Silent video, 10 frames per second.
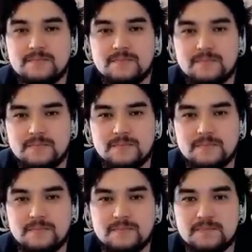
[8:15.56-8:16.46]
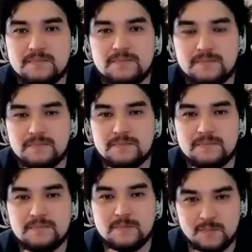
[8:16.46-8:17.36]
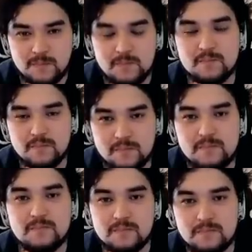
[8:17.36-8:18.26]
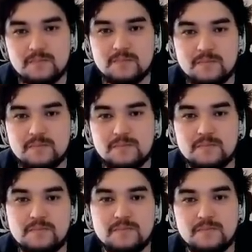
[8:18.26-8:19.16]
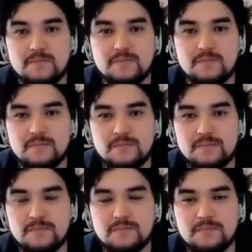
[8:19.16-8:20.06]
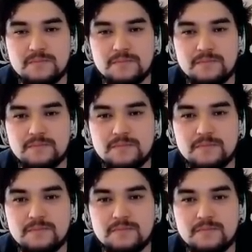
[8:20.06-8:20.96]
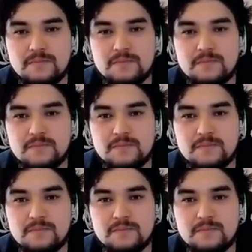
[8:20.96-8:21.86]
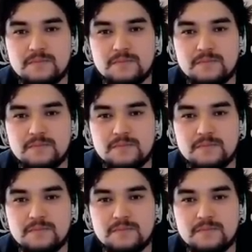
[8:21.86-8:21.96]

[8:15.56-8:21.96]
No words are spoken by the person on screen.